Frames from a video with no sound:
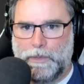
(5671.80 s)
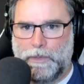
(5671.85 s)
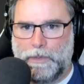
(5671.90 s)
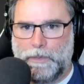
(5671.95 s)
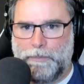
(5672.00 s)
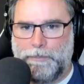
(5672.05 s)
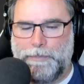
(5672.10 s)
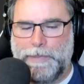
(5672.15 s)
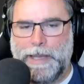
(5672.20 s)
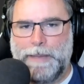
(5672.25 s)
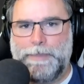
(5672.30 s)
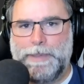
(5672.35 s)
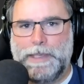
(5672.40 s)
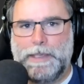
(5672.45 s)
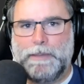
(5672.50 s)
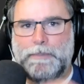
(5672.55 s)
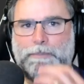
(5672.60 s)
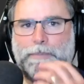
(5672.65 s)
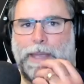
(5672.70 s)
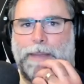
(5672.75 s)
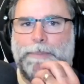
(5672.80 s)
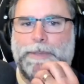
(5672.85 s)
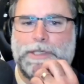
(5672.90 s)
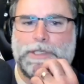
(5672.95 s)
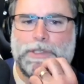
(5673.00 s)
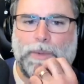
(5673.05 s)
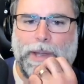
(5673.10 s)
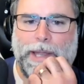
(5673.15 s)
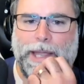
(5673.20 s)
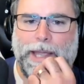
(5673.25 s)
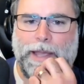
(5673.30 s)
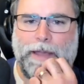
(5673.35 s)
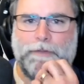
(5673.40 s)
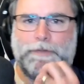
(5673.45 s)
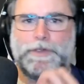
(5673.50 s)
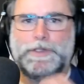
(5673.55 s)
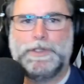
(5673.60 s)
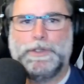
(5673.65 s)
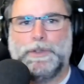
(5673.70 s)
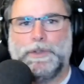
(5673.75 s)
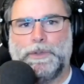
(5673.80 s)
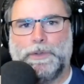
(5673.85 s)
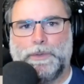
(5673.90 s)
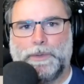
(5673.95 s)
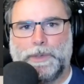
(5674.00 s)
maybe do I have to?